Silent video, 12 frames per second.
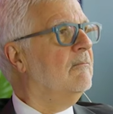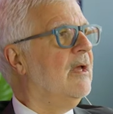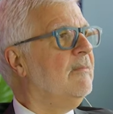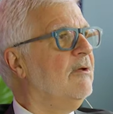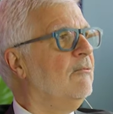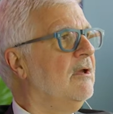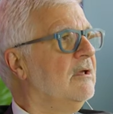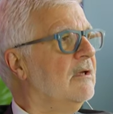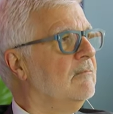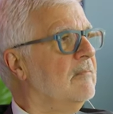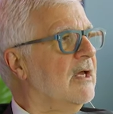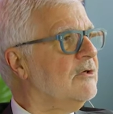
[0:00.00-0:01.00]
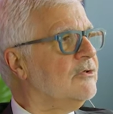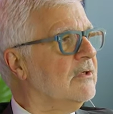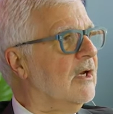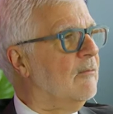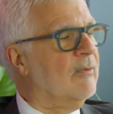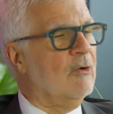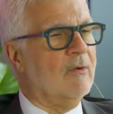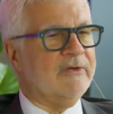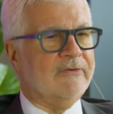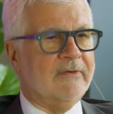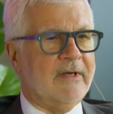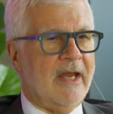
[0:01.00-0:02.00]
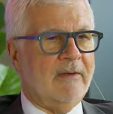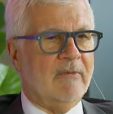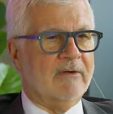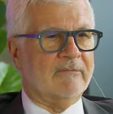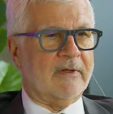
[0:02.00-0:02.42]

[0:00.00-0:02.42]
Maybe we didn't mention it, but what's the name of